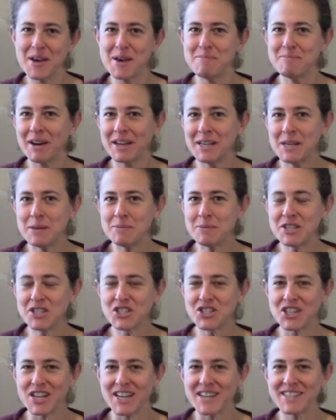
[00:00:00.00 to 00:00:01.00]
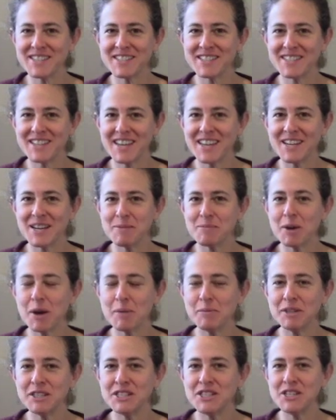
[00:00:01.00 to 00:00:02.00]
My name is Jess, and I'm
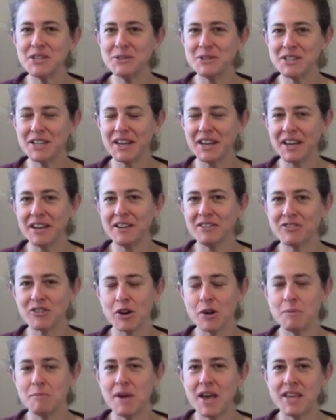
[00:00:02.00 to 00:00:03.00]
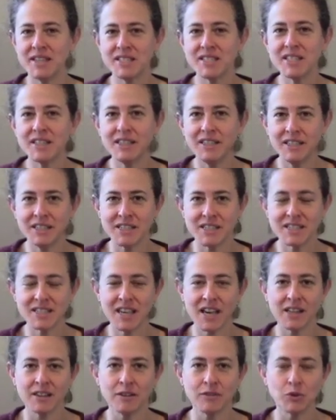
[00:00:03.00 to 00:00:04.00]
coming to you today from Encinitas,
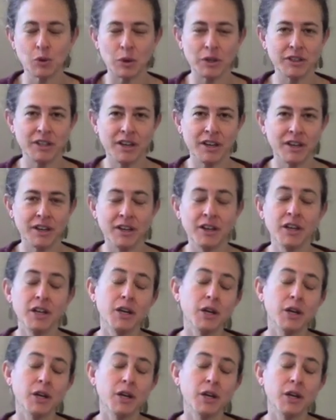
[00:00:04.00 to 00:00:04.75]
California,